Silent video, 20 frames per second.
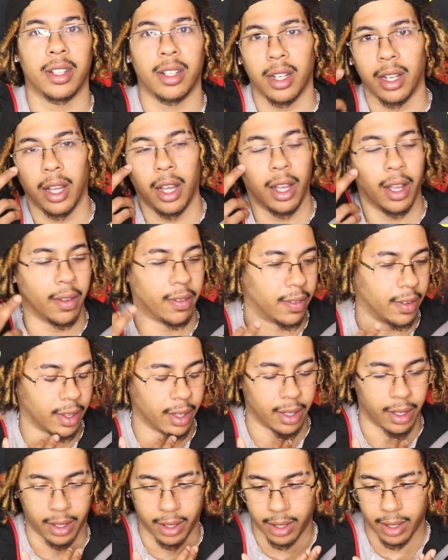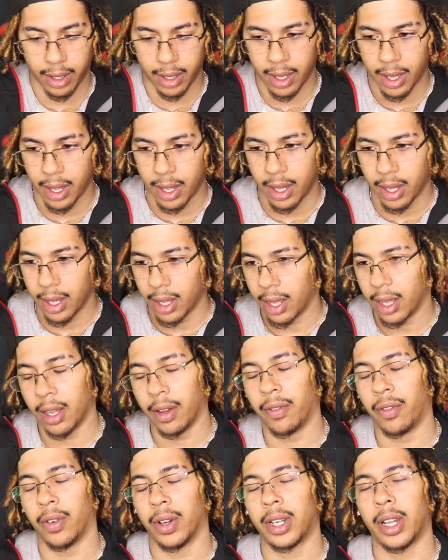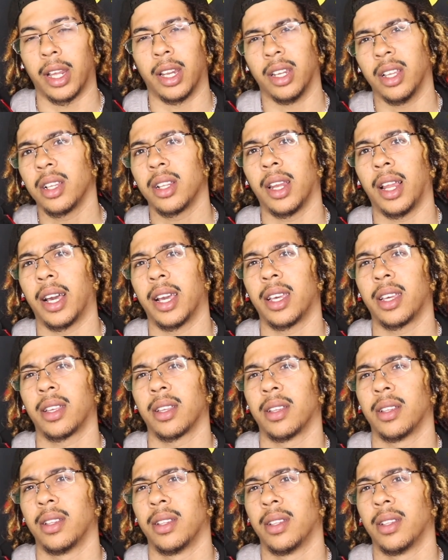of what they look like.